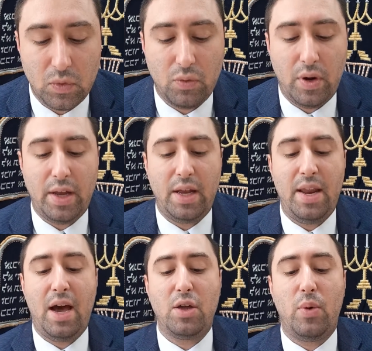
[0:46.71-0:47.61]
right? And
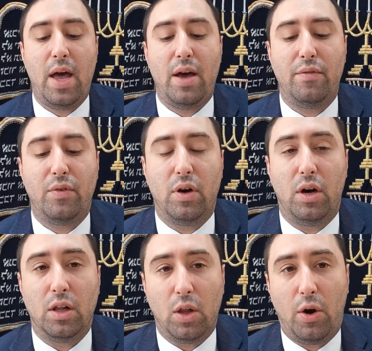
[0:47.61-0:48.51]
now you have
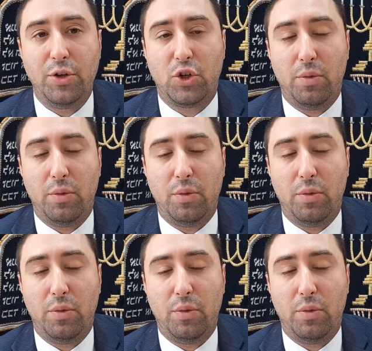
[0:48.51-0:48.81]
a larger